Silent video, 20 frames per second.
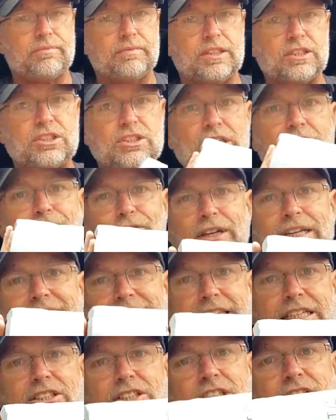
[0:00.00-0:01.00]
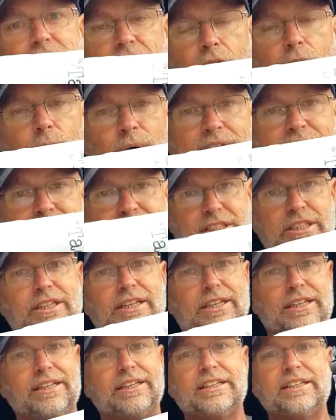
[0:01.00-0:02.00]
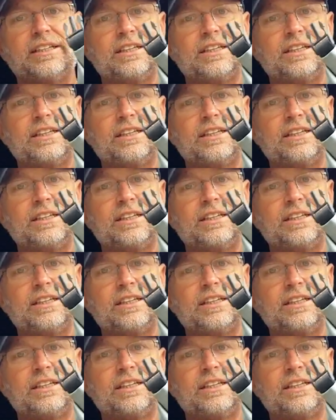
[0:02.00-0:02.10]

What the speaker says: stuff like this is always good.